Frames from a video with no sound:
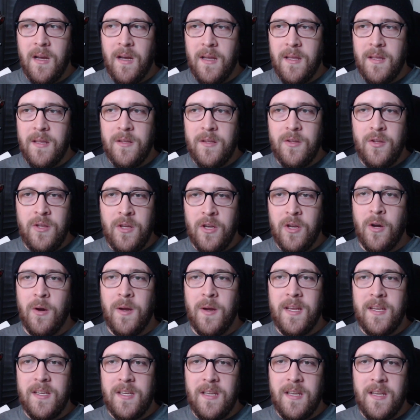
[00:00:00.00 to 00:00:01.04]

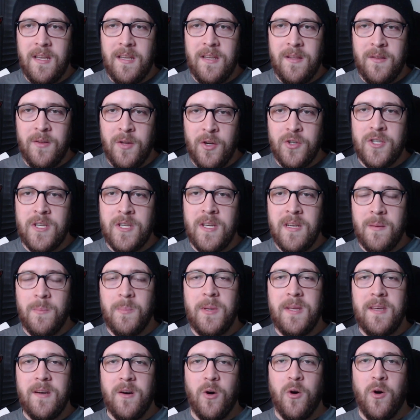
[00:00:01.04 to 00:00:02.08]
there's going to
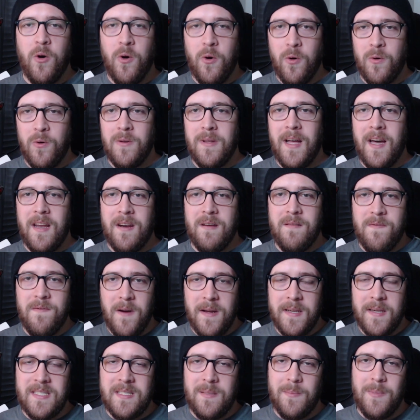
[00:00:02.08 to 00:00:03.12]
be a whole lot of
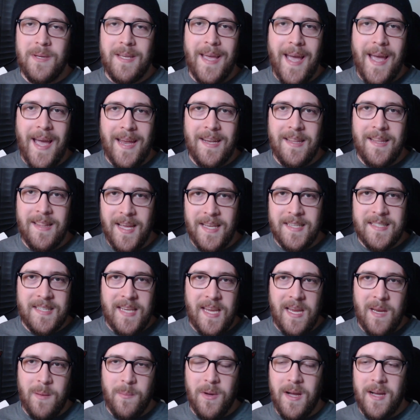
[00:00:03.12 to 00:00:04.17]
fun to be had in that
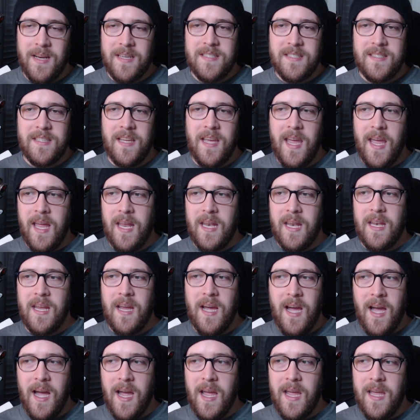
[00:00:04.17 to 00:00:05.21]
sandbox, and
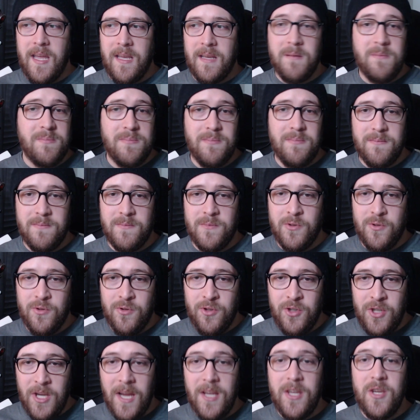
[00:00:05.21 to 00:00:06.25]
I
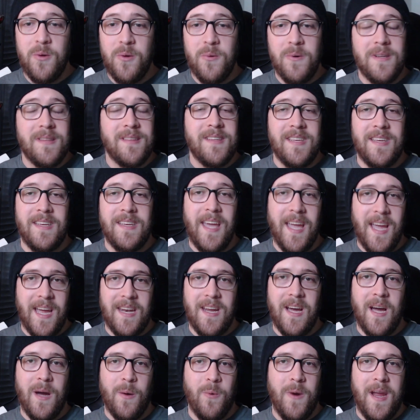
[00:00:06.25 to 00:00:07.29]
genuinely
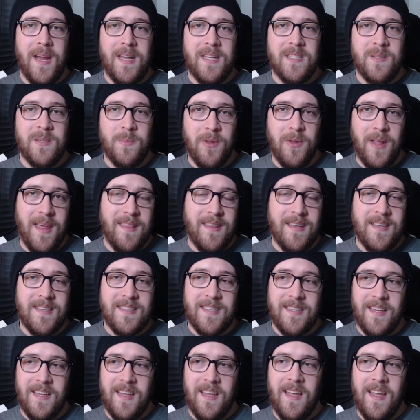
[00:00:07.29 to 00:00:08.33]
cannot wait to play
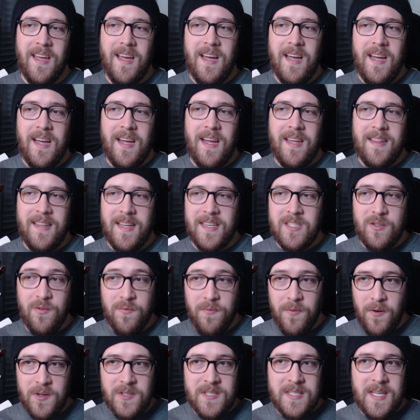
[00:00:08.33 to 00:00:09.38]
this. And that's the
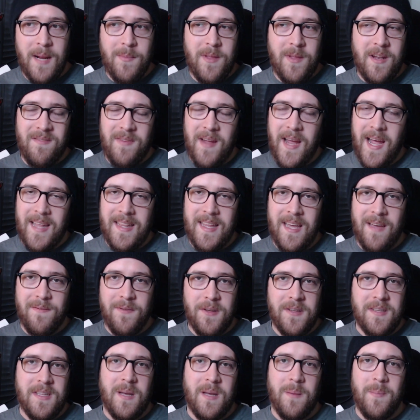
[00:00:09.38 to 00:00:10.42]
first time that I've had that
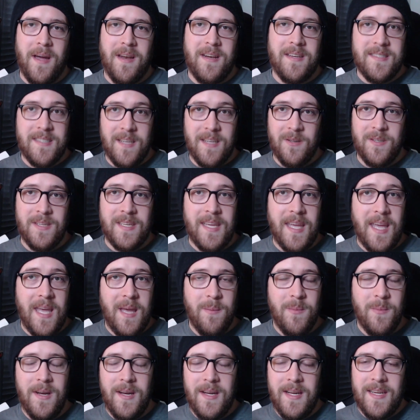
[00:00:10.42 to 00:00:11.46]
feeling about a Zelda
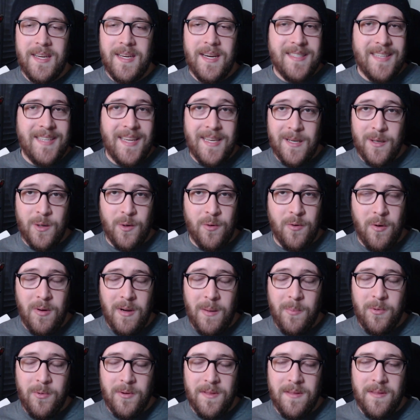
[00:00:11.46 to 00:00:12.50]
game, because I didn't grow
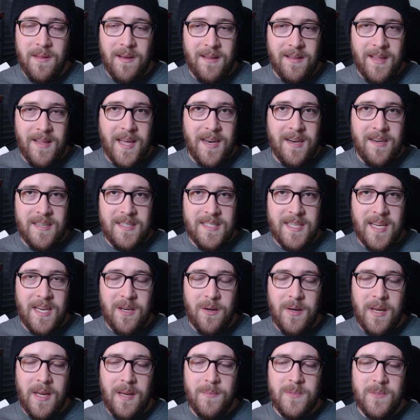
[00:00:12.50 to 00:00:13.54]
up with a lot of
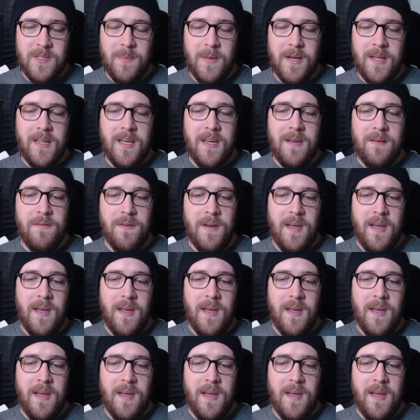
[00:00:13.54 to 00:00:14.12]
Nintendo games in my life.